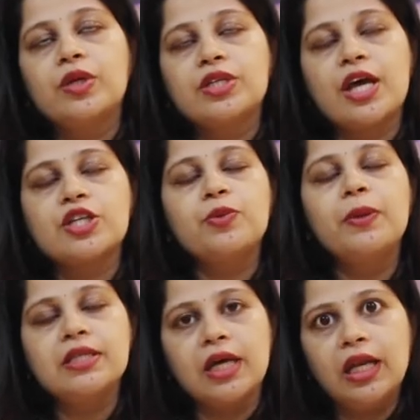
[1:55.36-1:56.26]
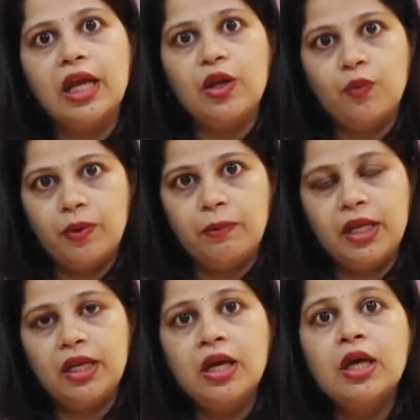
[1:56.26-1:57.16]
which has to be done in
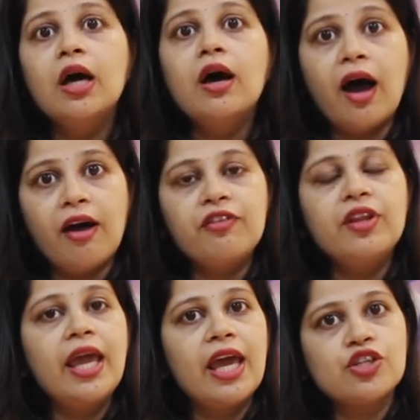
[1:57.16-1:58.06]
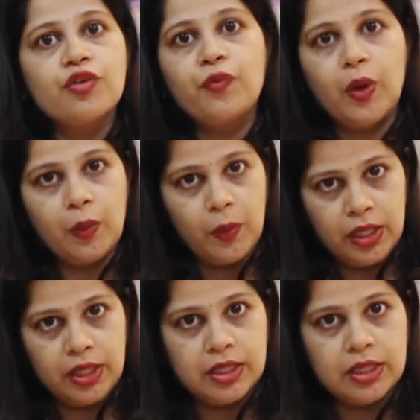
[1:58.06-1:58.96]
women after the age of
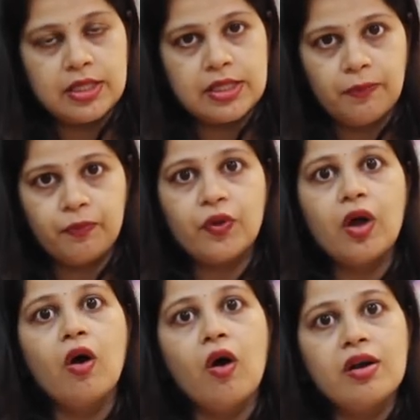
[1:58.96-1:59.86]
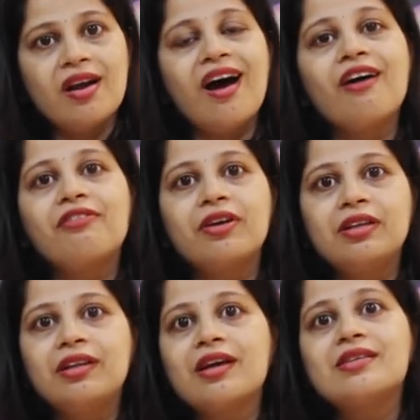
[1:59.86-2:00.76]
21 years or
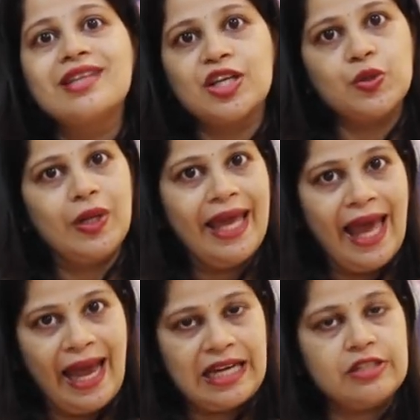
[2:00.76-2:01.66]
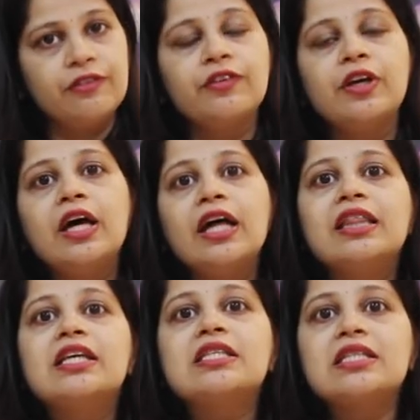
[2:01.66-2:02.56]
after they are sexually active.
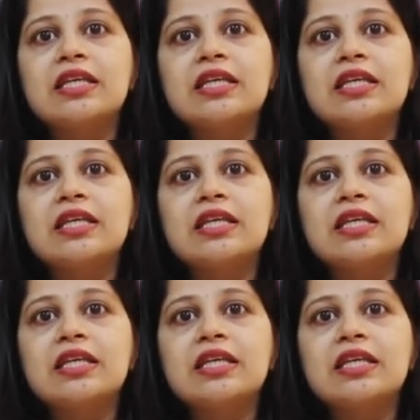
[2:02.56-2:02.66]
This